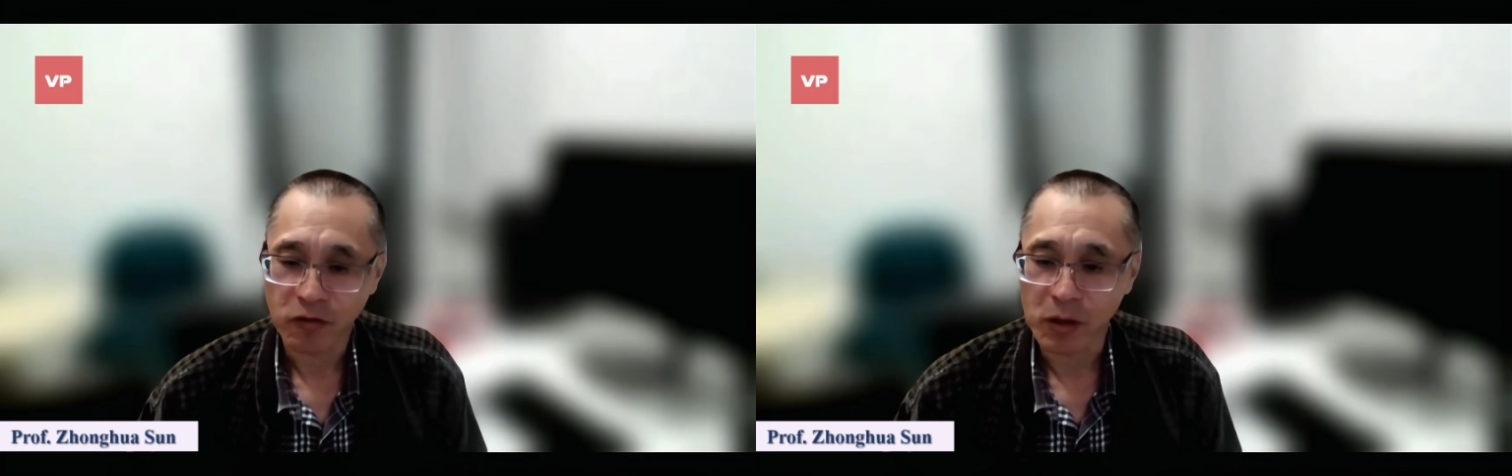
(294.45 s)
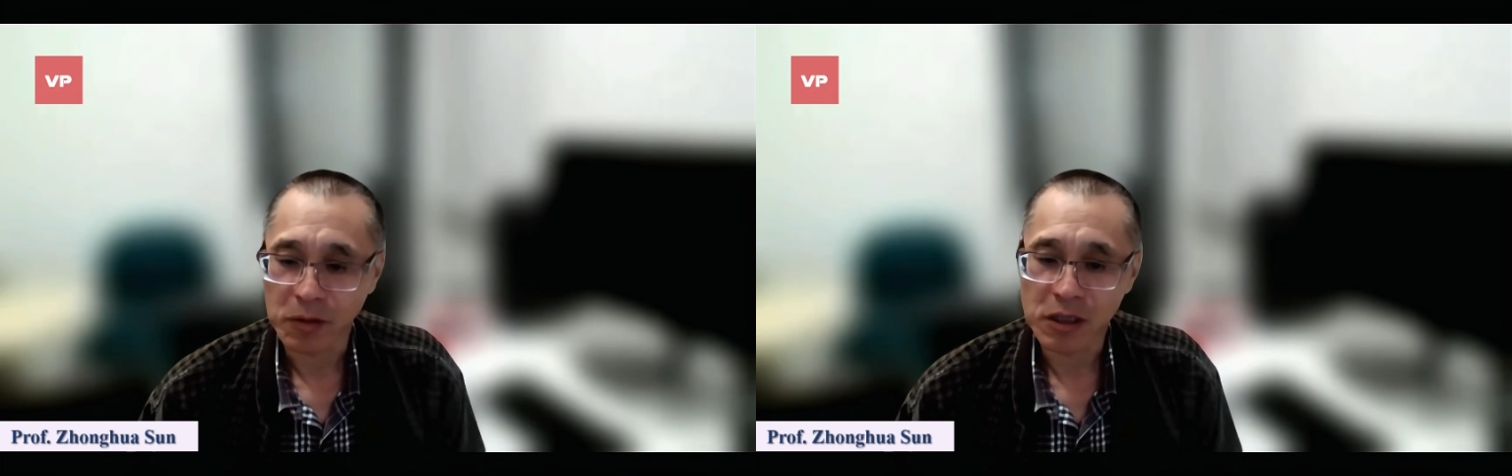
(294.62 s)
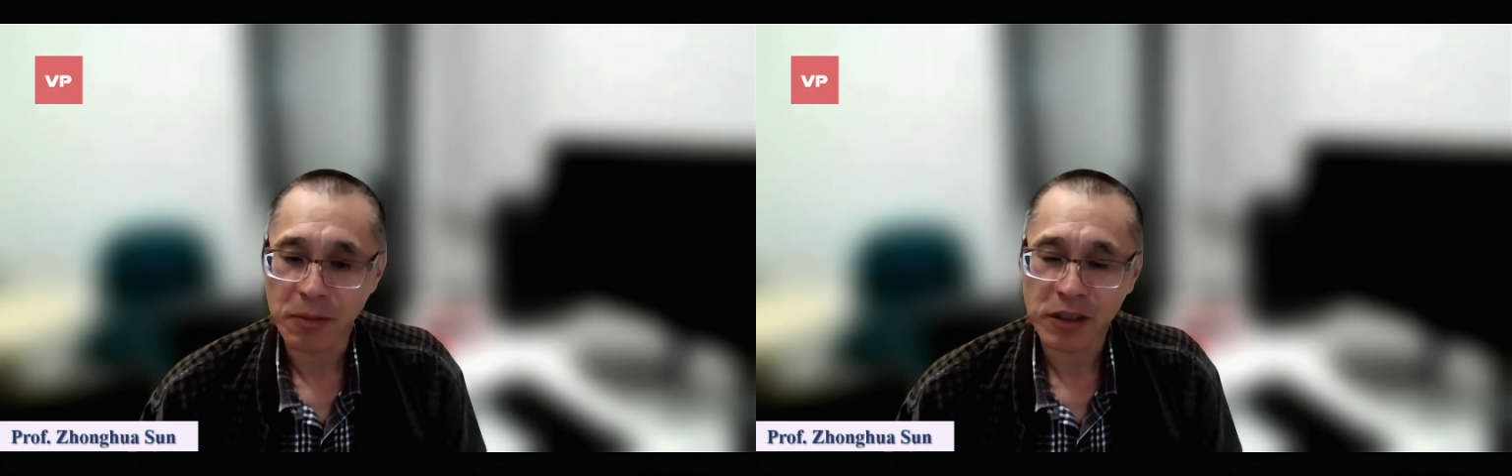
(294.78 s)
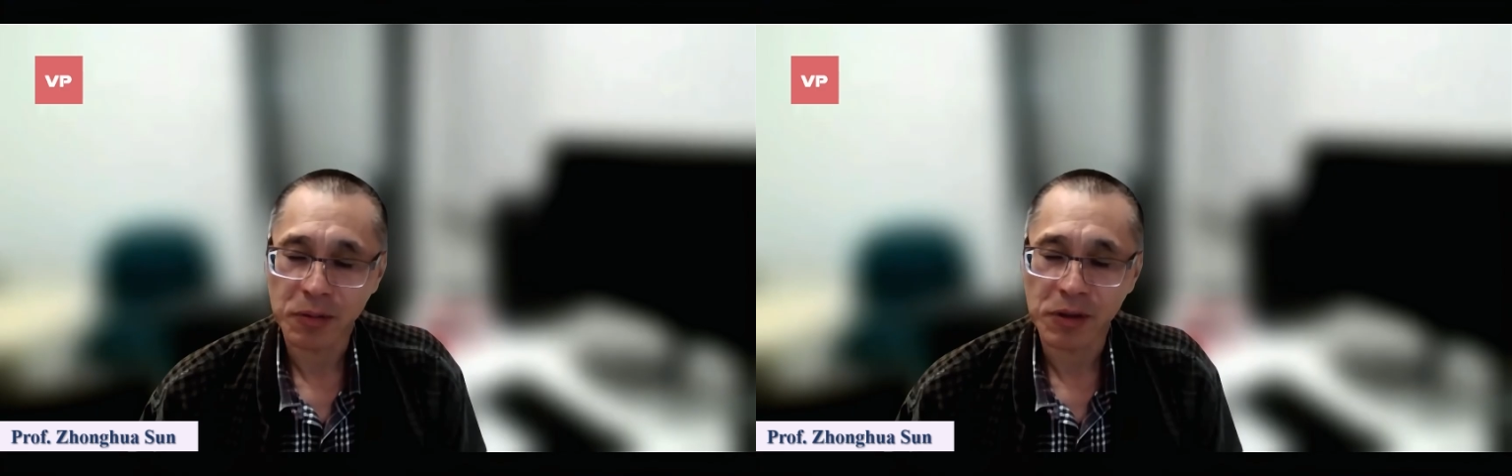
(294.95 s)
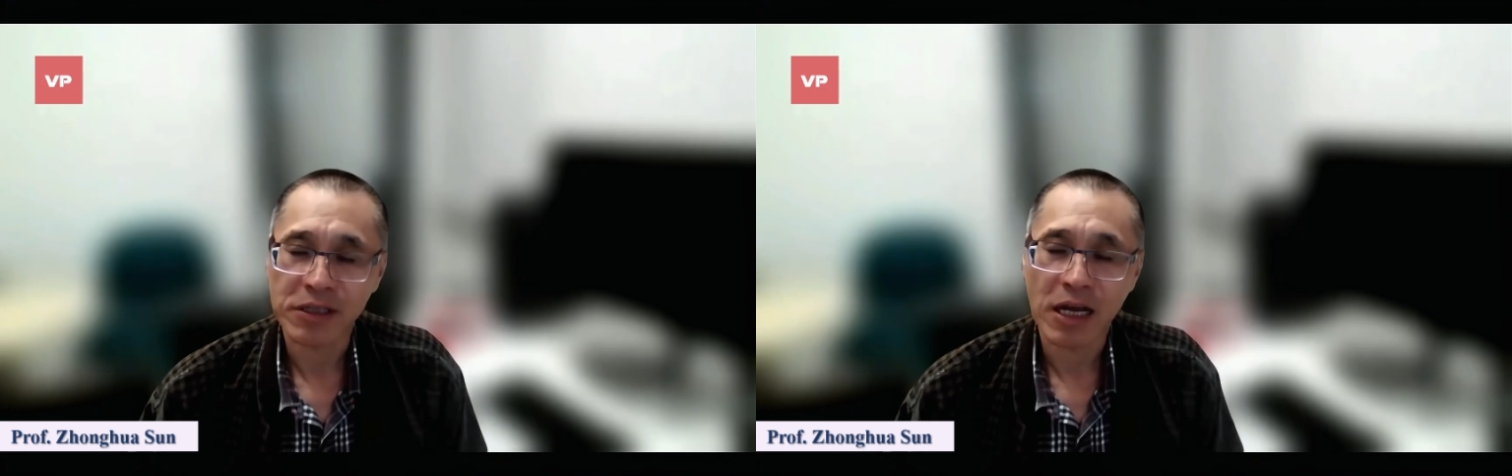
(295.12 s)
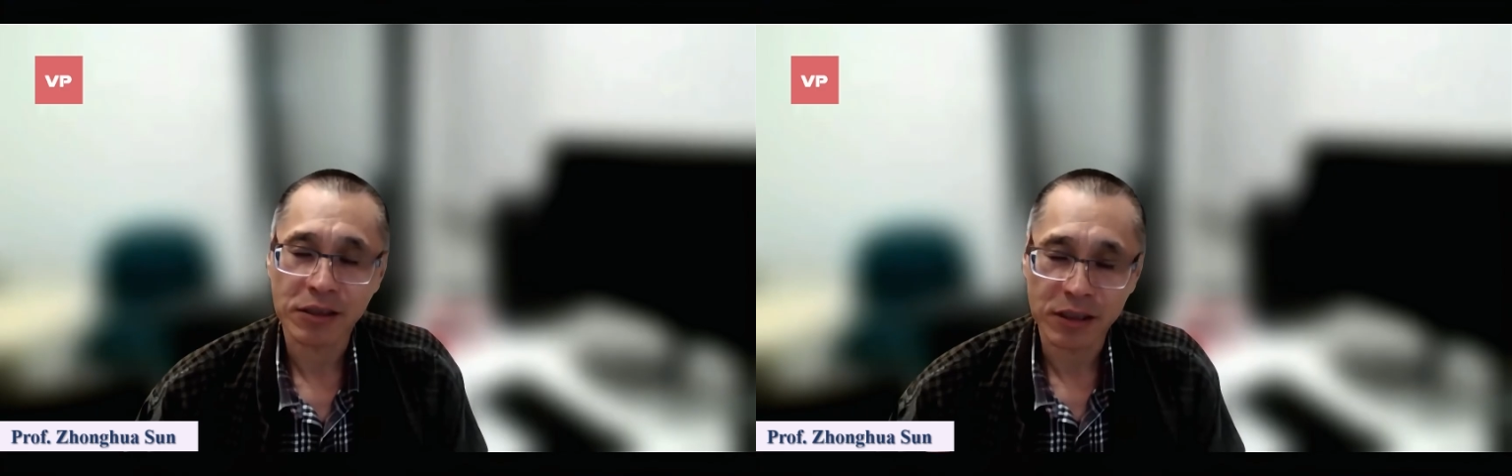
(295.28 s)
from the image
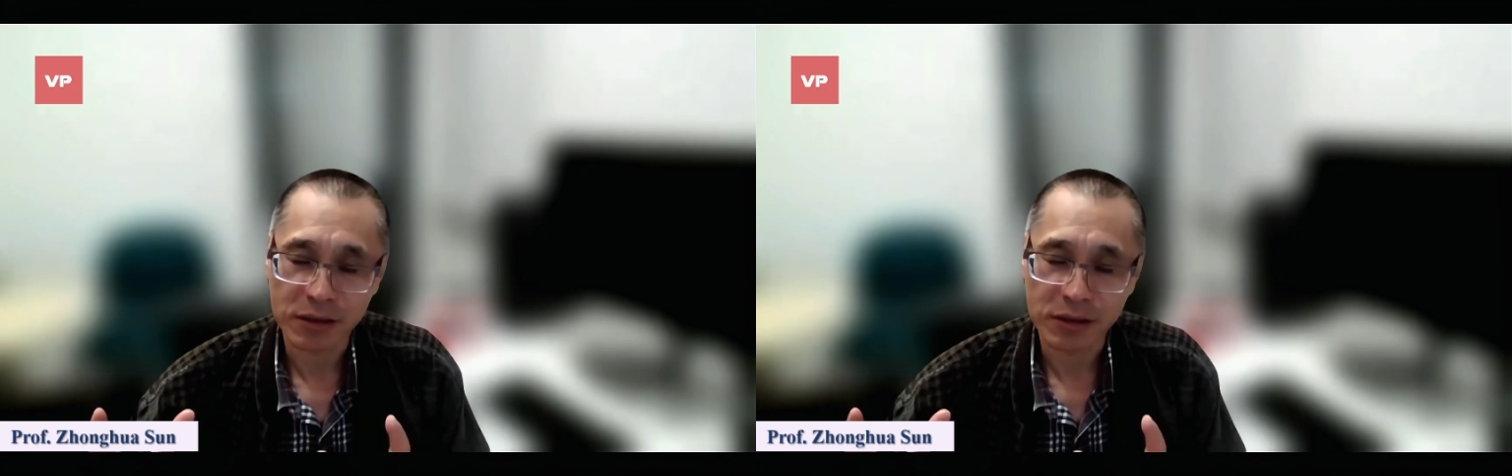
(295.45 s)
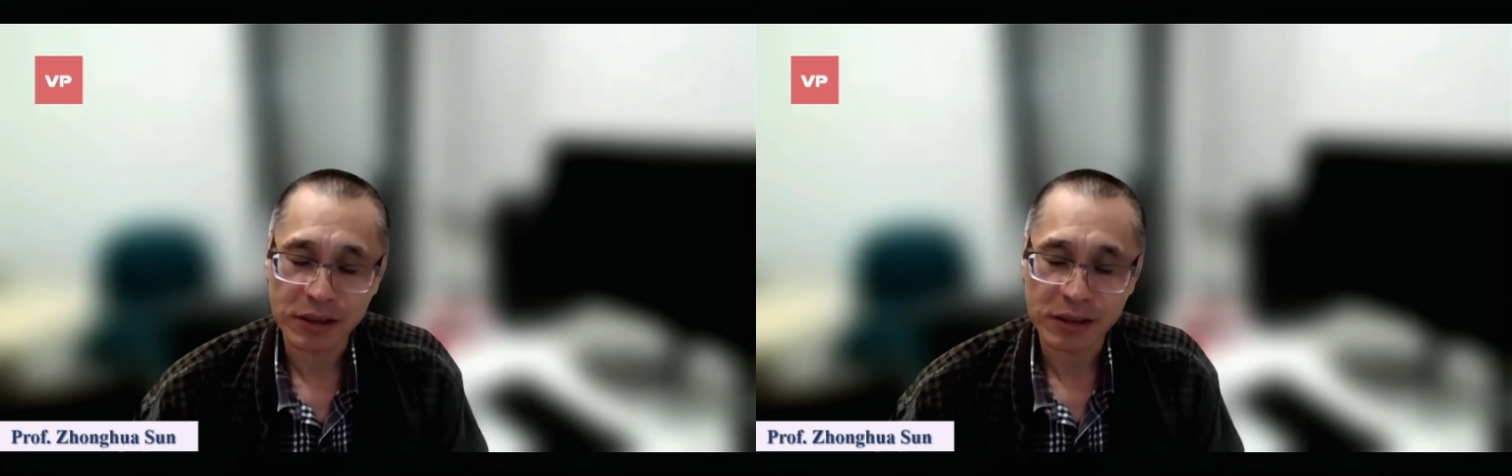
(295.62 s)
processing,